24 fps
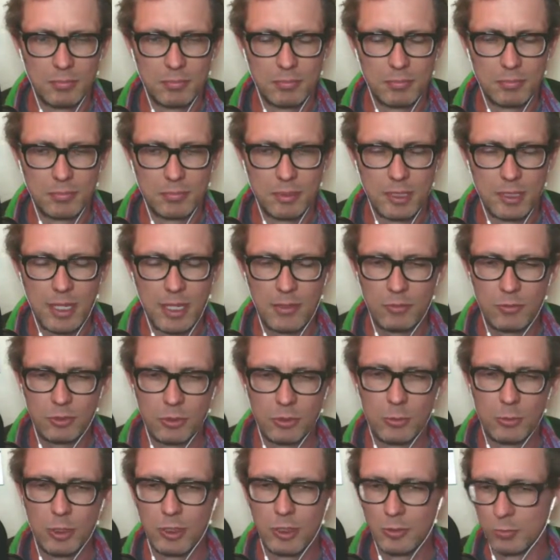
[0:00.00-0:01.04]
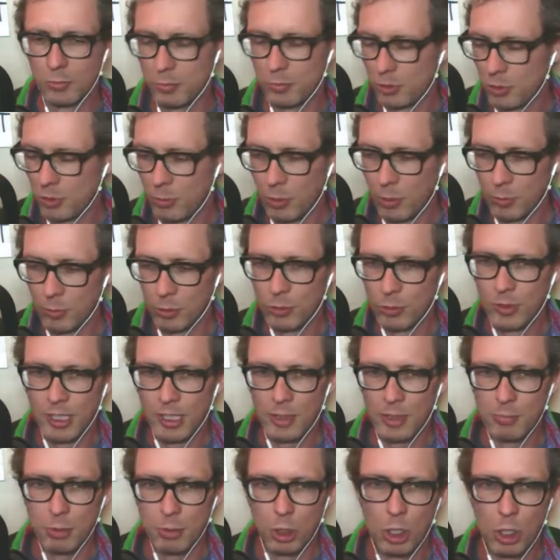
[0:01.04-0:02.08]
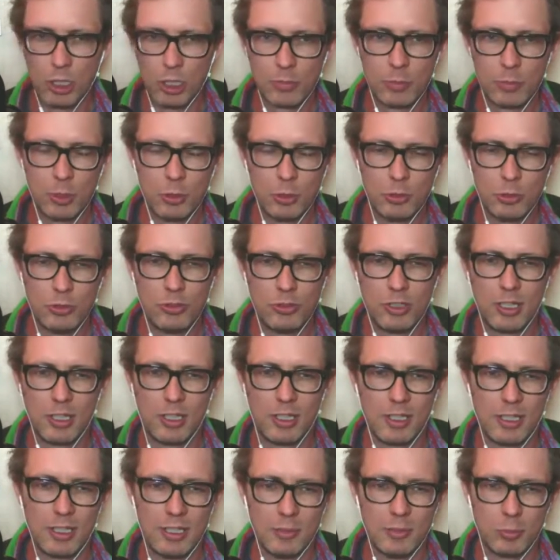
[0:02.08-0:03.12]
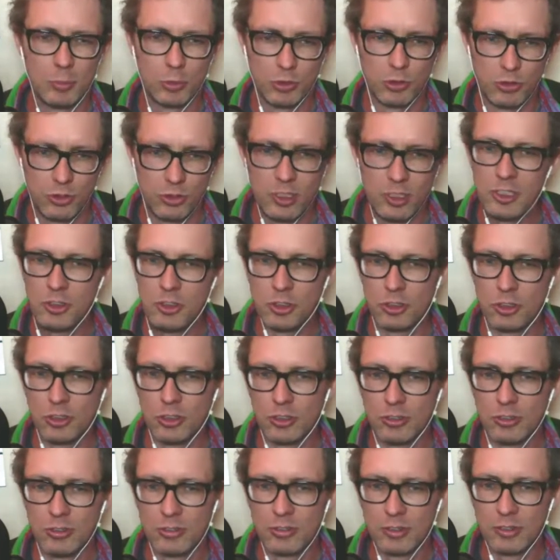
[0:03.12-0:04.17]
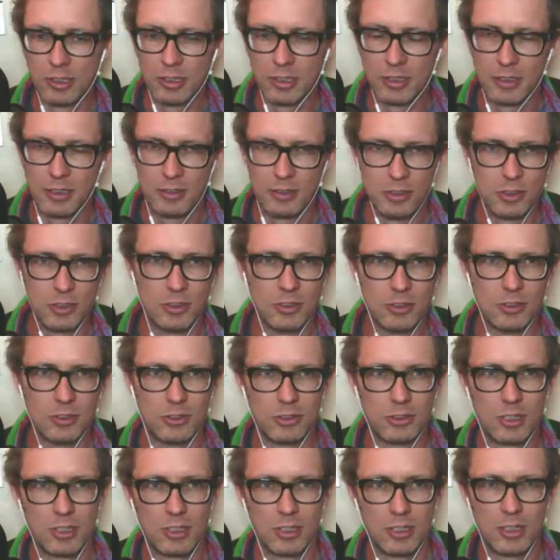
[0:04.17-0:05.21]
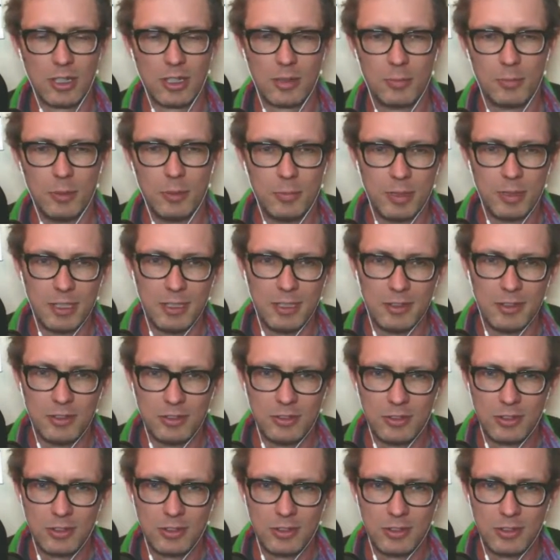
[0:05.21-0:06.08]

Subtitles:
half somewhere between a blog post and a procedure like that you can just kind of copy paste.